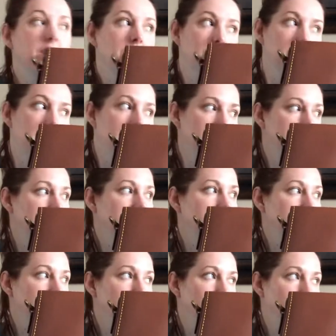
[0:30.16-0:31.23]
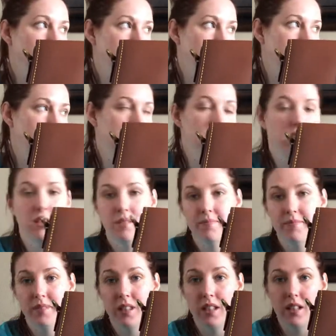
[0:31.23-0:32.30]
overcast here, so
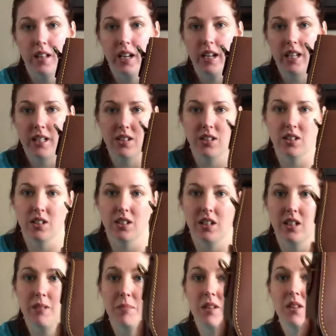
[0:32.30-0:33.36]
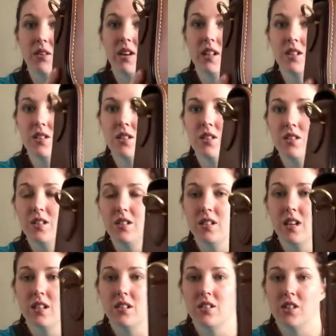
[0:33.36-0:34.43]
the lighting is just not gonna be the greatest to do this
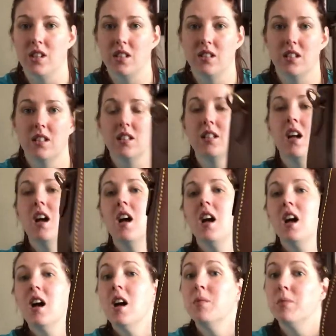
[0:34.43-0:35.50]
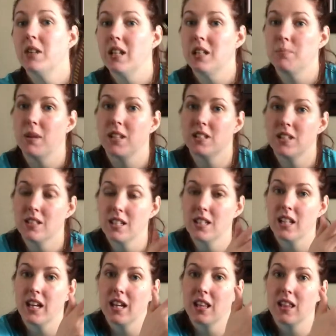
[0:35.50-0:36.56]
color justice. But it's basically
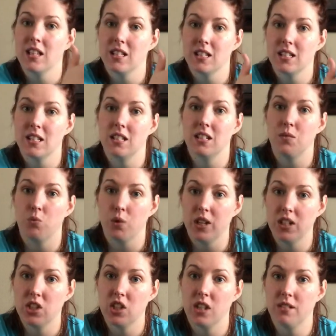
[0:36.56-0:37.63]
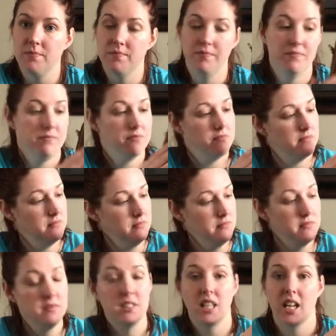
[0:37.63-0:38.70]
like this rich
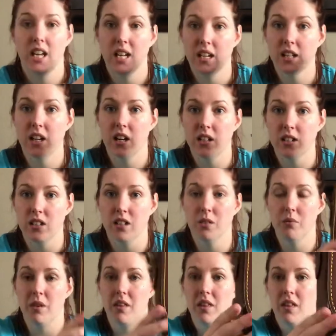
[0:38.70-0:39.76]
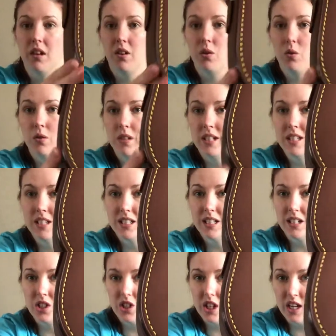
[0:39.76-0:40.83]
tan color with golden
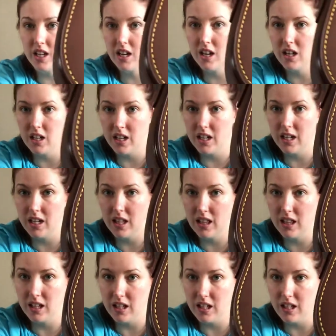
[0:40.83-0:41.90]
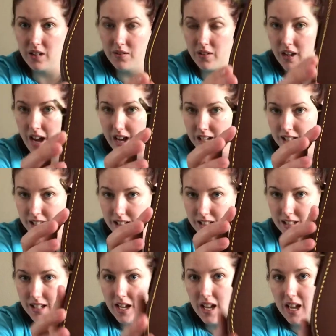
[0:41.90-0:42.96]
stitching on the front
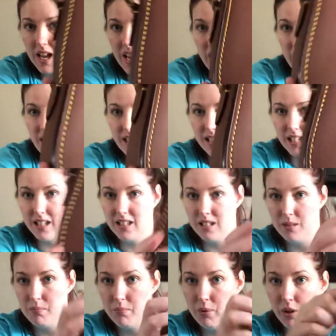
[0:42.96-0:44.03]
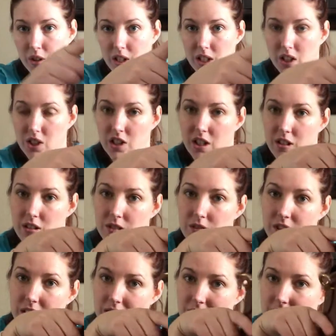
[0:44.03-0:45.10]
accent. And it's got this burnished, I don't know if you
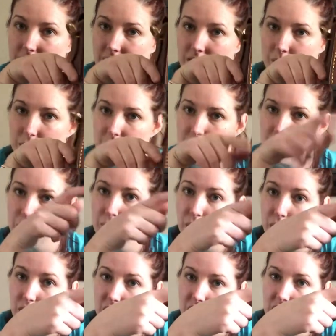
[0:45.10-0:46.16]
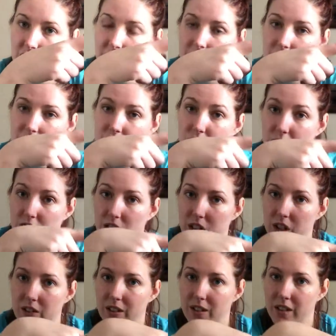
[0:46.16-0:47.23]
can see, but it's burnished, like a little darker
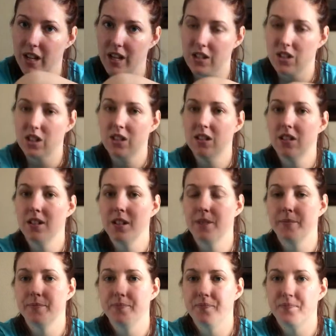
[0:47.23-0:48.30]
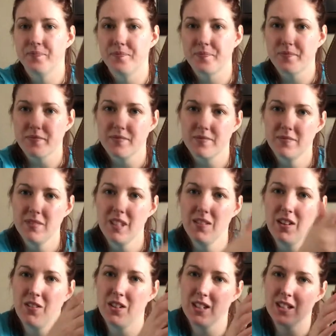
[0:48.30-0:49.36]
around the edges.
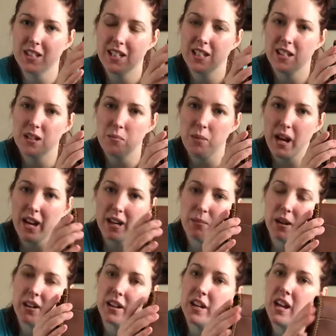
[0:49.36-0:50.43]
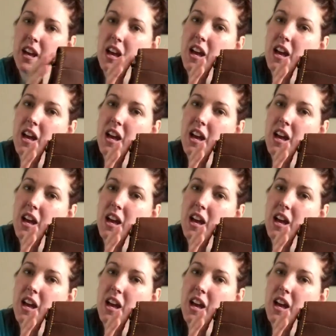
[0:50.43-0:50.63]
Maybe you can see it on the back better.